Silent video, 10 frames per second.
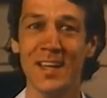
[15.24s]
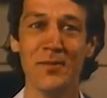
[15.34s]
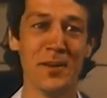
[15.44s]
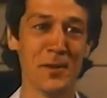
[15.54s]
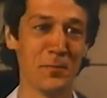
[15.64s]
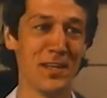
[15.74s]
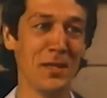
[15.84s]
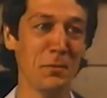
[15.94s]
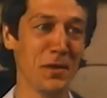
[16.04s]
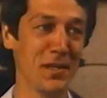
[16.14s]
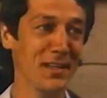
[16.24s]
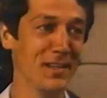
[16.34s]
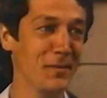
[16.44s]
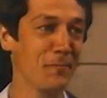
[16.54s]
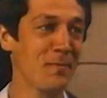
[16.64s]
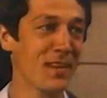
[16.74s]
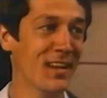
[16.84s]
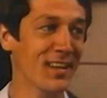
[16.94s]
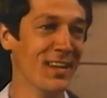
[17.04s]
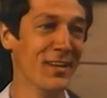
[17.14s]
and having been expected to live
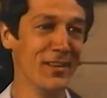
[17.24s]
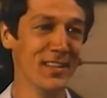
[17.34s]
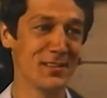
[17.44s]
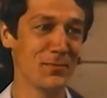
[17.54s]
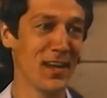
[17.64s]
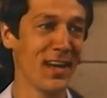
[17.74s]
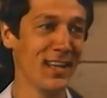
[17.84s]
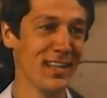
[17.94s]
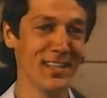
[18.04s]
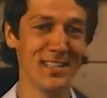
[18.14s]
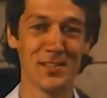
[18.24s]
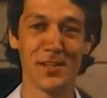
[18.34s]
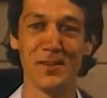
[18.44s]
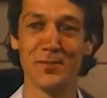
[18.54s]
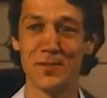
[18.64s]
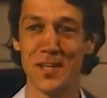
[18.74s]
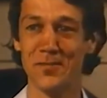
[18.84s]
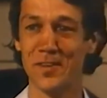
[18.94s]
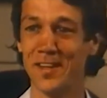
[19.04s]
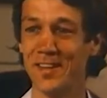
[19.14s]
for only a few weeks,
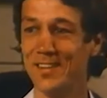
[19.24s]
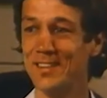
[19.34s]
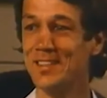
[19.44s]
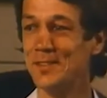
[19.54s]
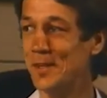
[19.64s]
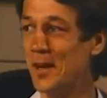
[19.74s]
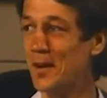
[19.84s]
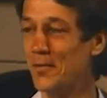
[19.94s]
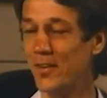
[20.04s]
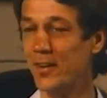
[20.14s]
it's wonderful to have